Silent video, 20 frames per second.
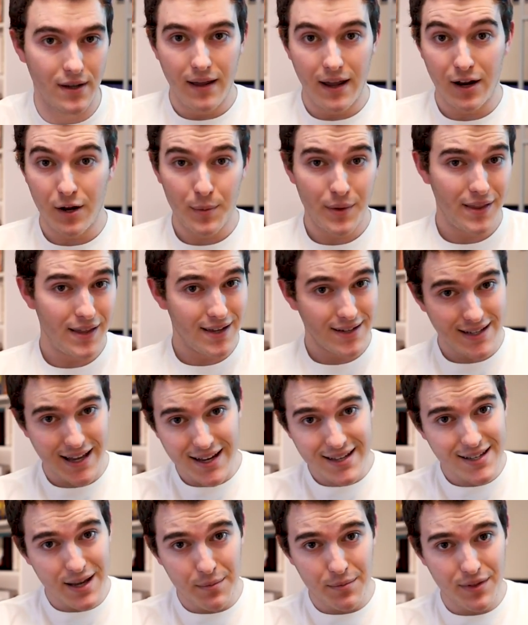It could be the
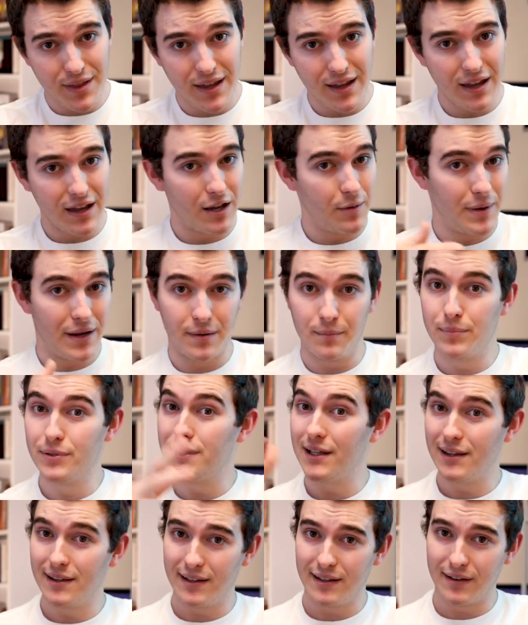exact same thing. It could be
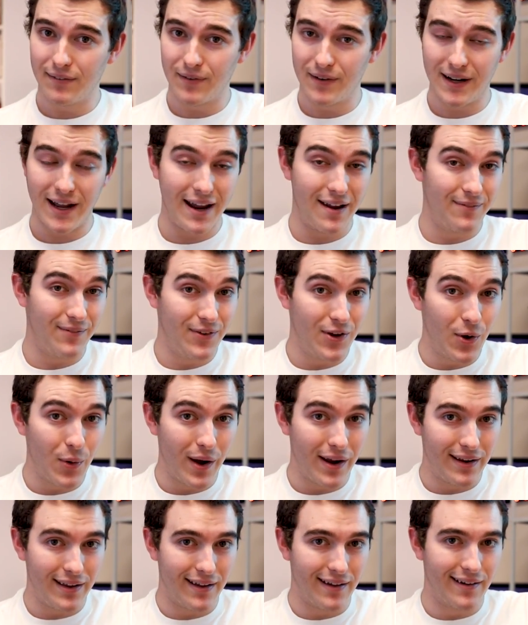completely different. I have no
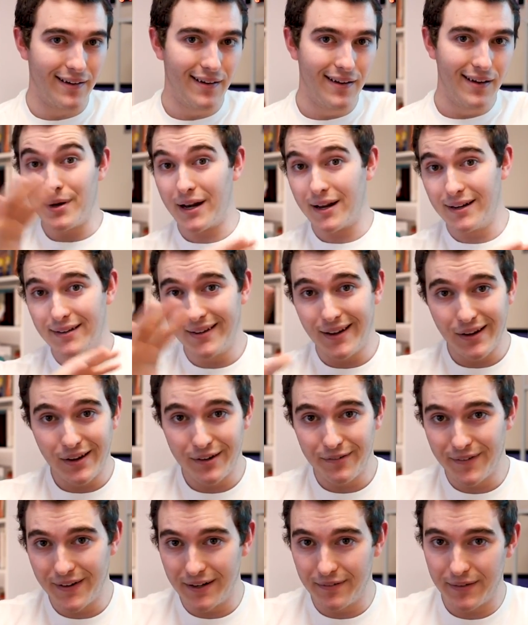idea, but I can tell you
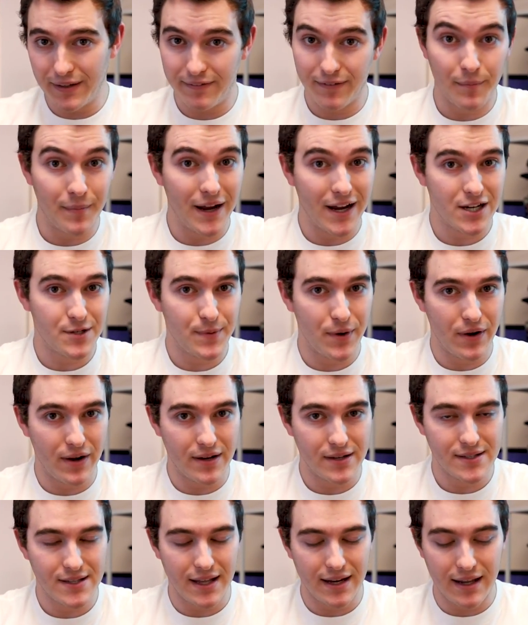definitively from my
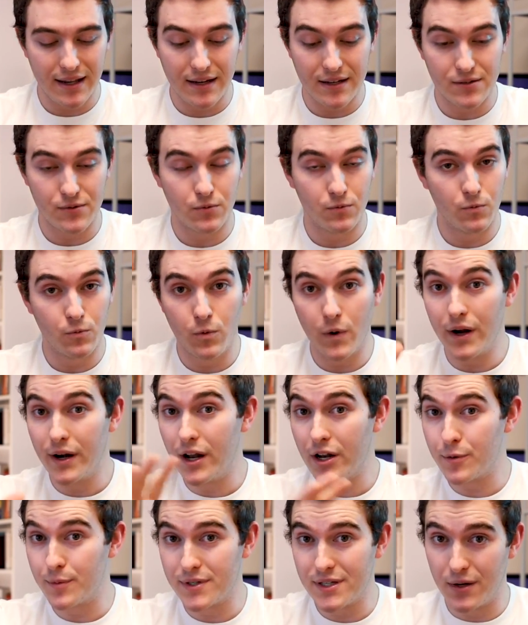experience that it is
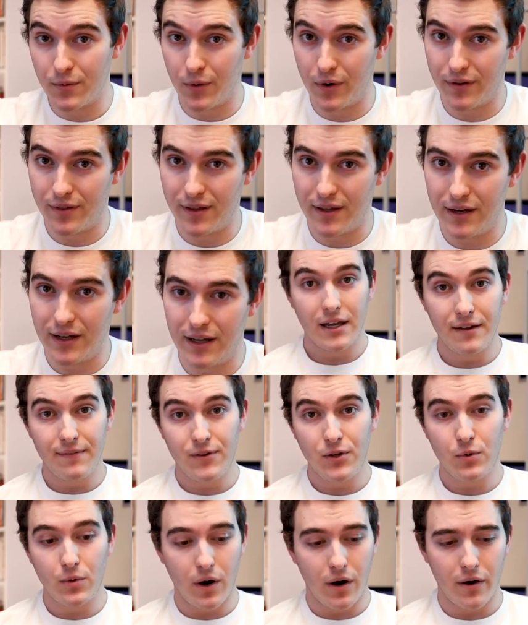100% worth it.
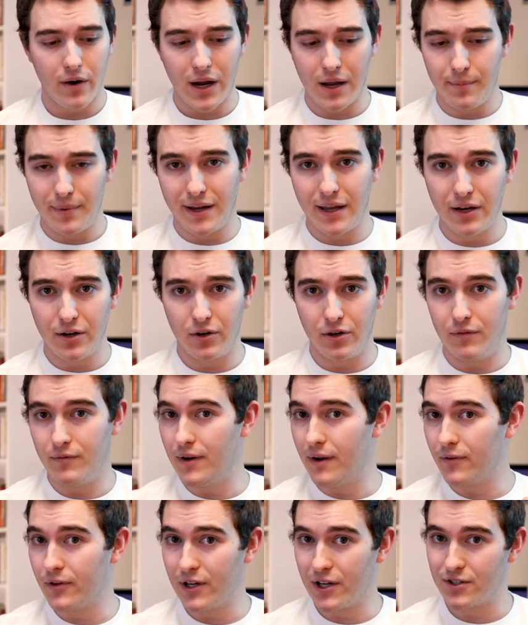If you are a beginner, you've
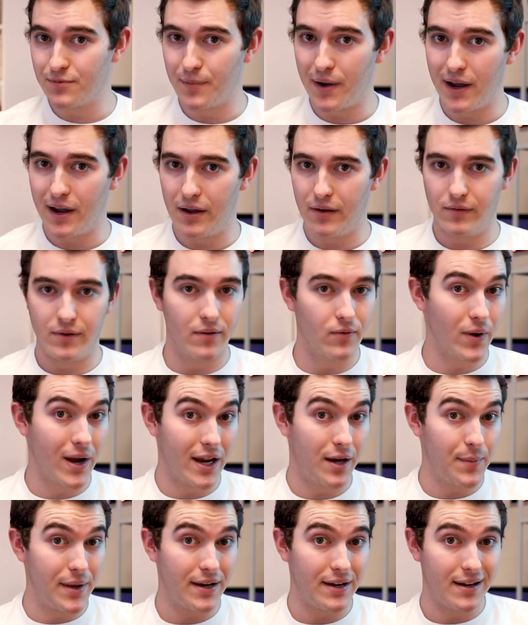never touched Maya, you've never
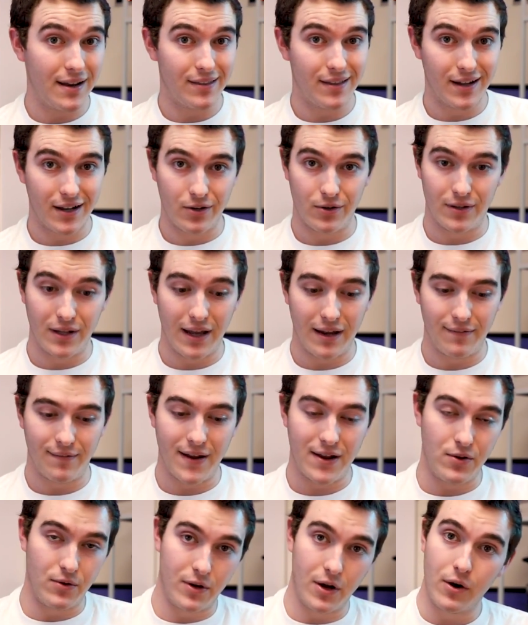animated a thing in your life,
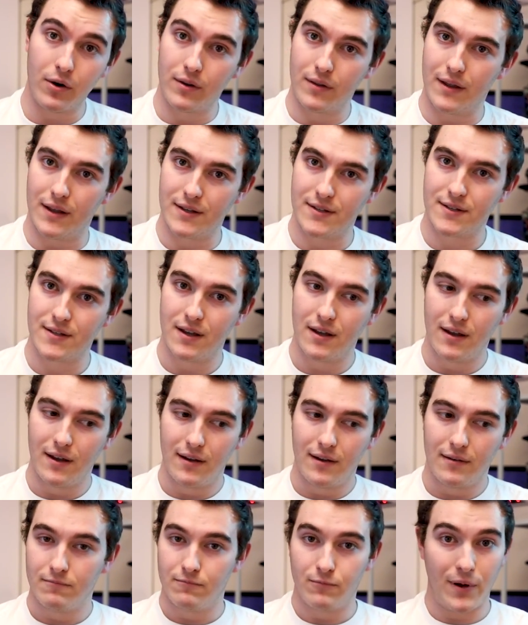and you go to this,
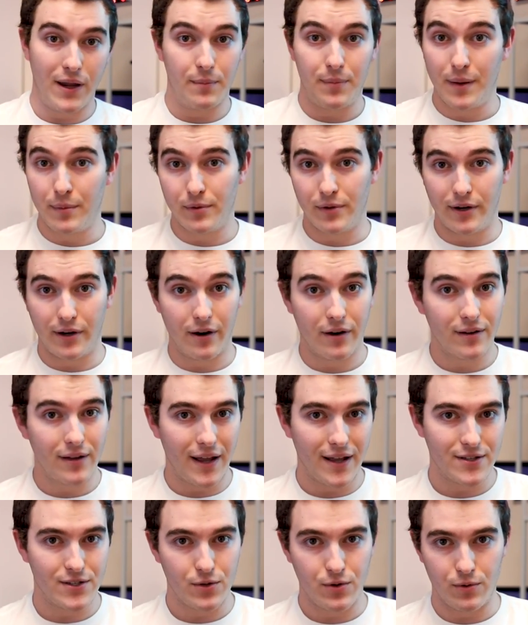we had people in our
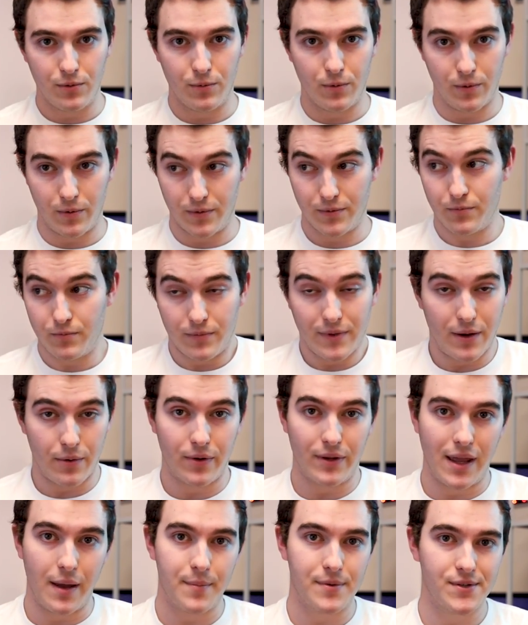class who were, they were
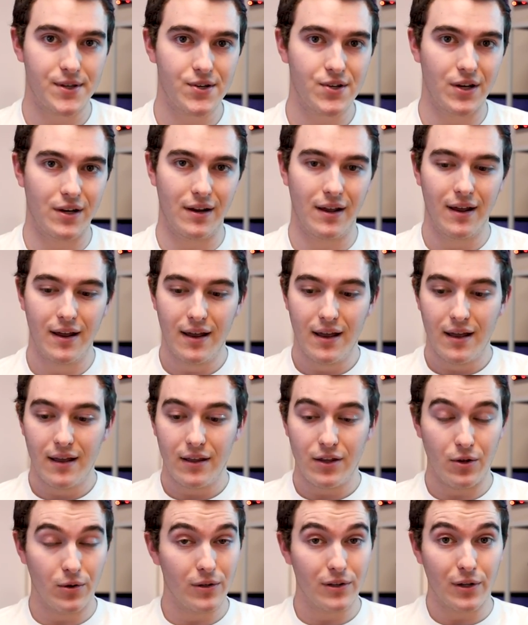in that position,
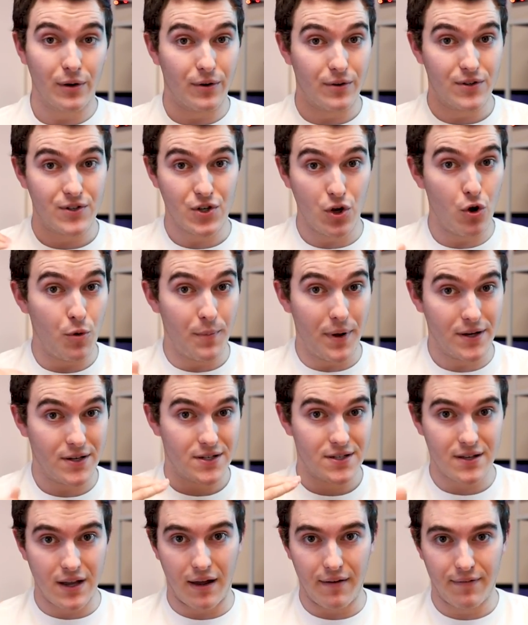you'll learn so much
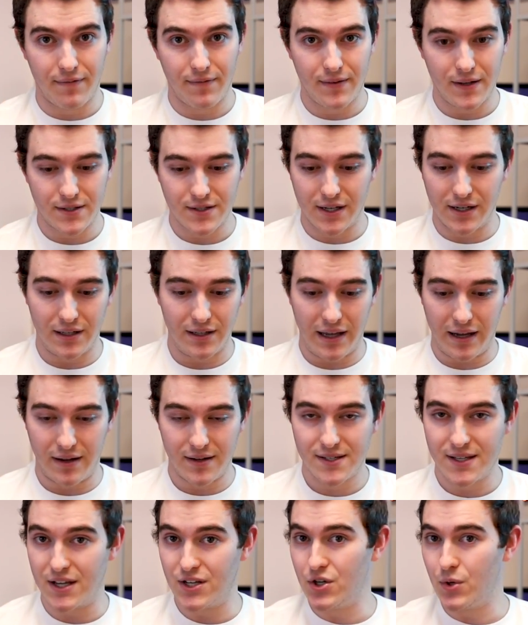stuff that's gonna like
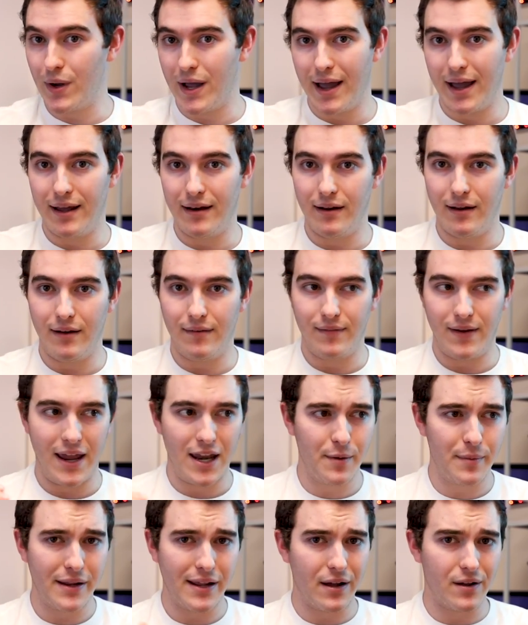set you ahead of
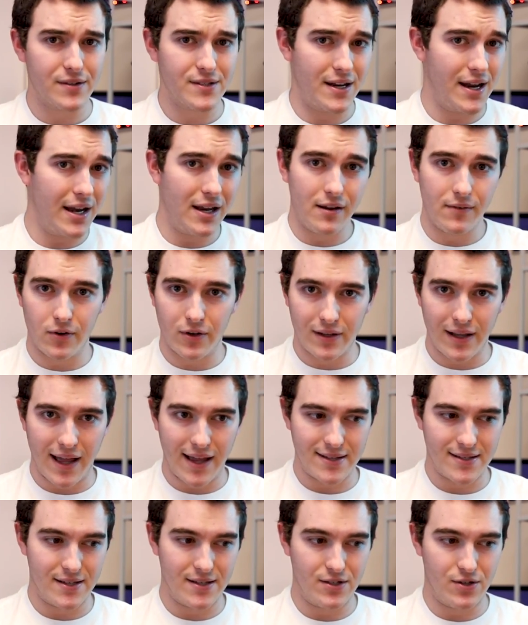anybody else in any of your
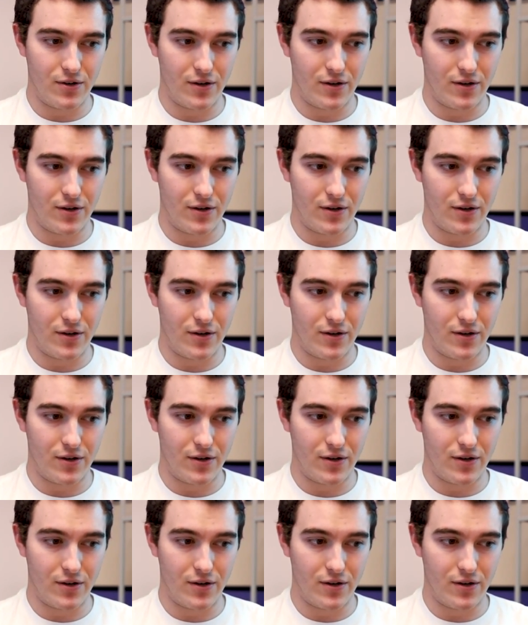classes.